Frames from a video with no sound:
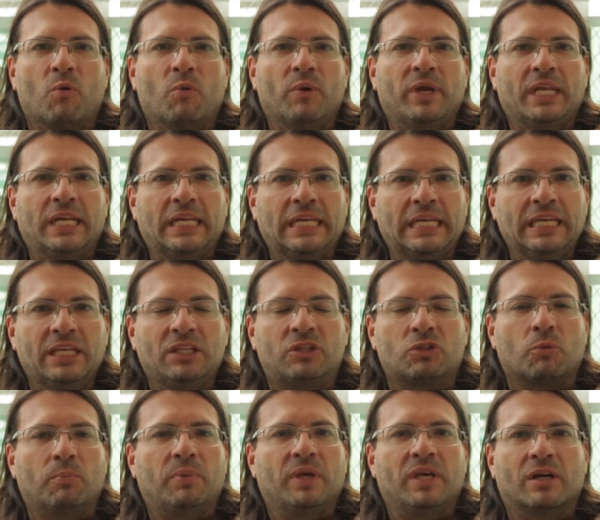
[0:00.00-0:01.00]
We need
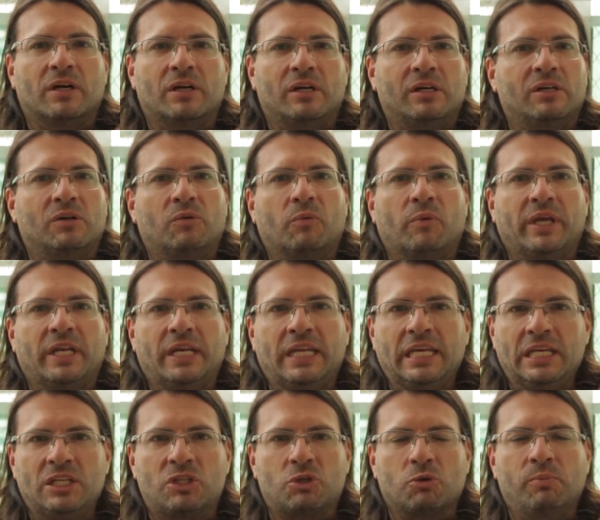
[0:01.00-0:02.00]
to be heard. We
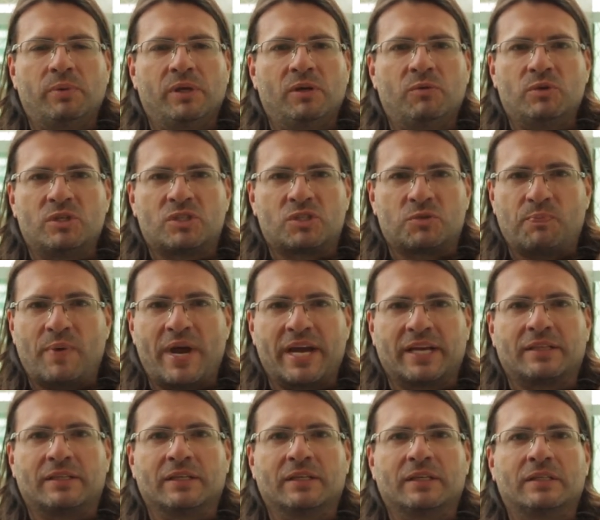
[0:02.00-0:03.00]
need to be
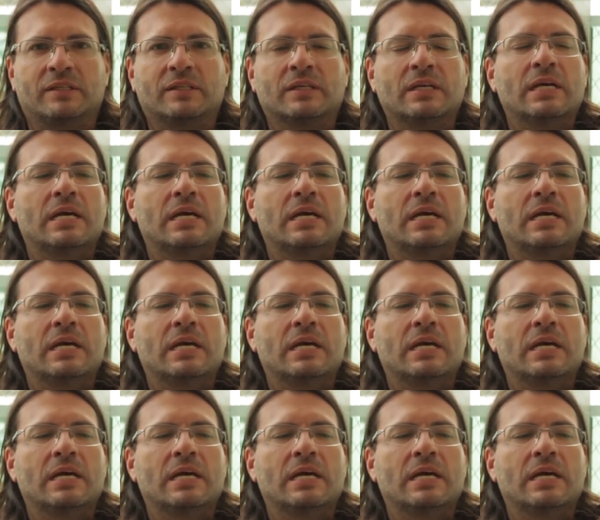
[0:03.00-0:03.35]
respected.